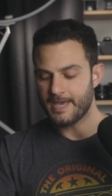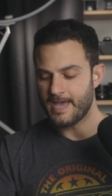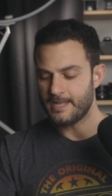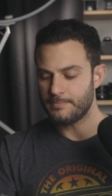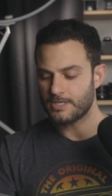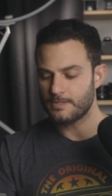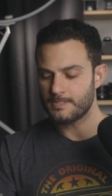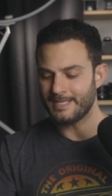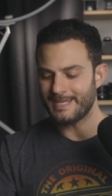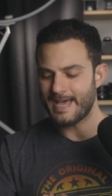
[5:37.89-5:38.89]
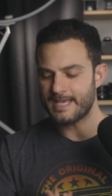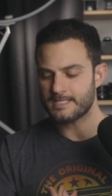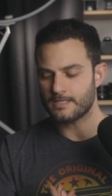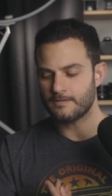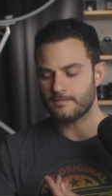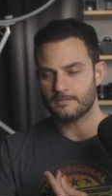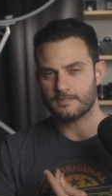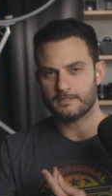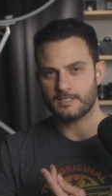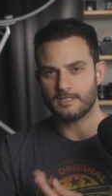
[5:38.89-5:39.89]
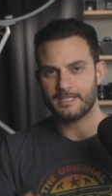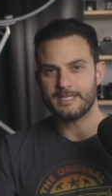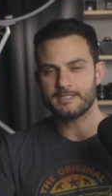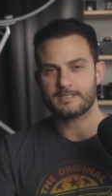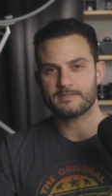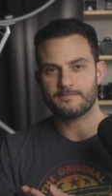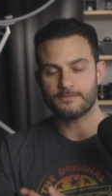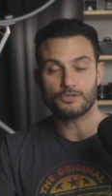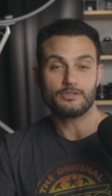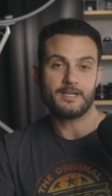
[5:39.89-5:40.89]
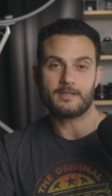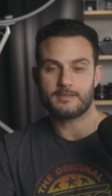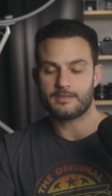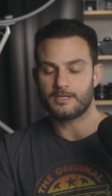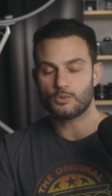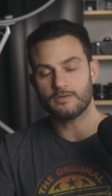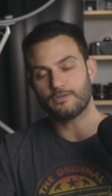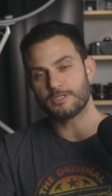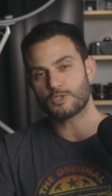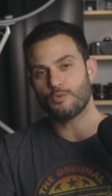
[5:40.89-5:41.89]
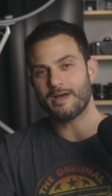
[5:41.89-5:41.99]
And because it has a lens focal length equivalent to